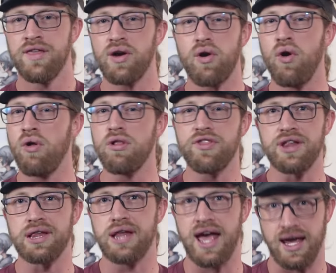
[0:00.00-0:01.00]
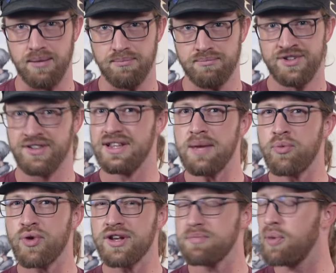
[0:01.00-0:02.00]
They're all the same.
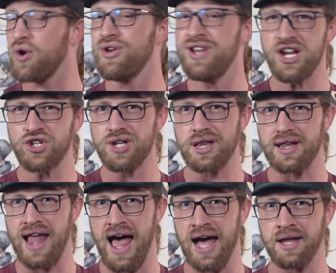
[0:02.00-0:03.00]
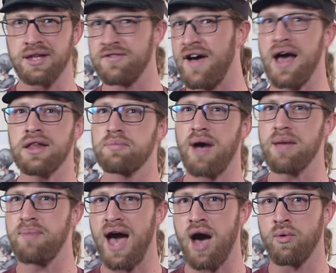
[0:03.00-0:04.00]
Deliberate, pernicious lies devised by
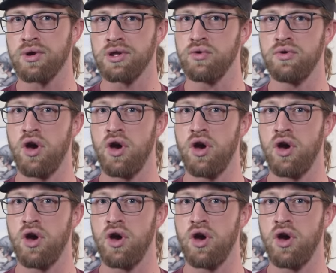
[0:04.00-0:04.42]
powers who